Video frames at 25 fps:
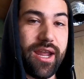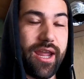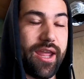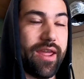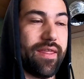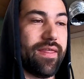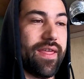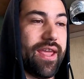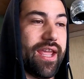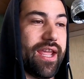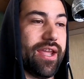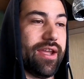
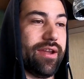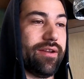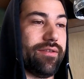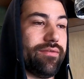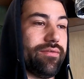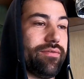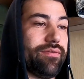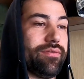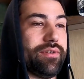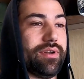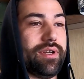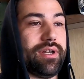and they
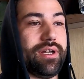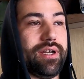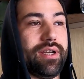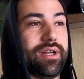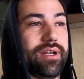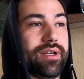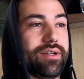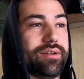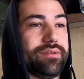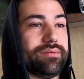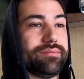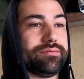
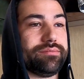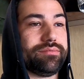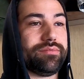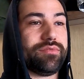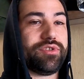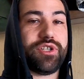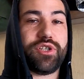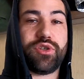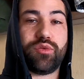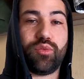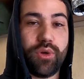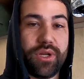have
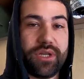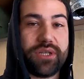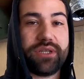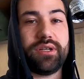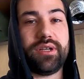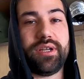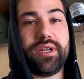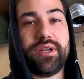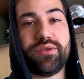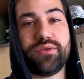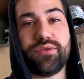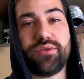just
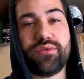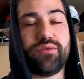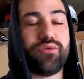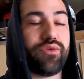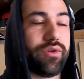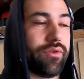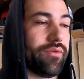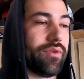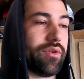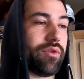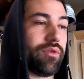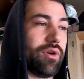recently
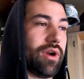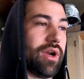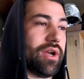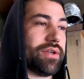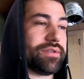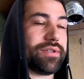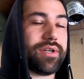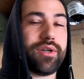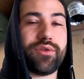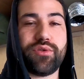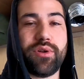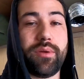driven
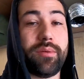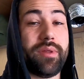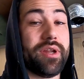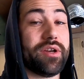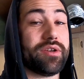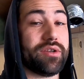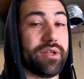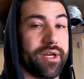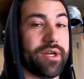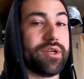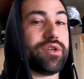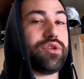across the country, I
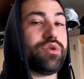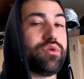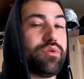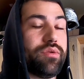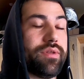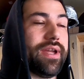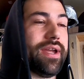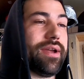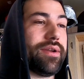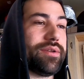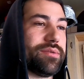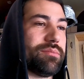think like
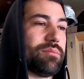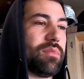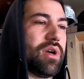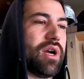2,000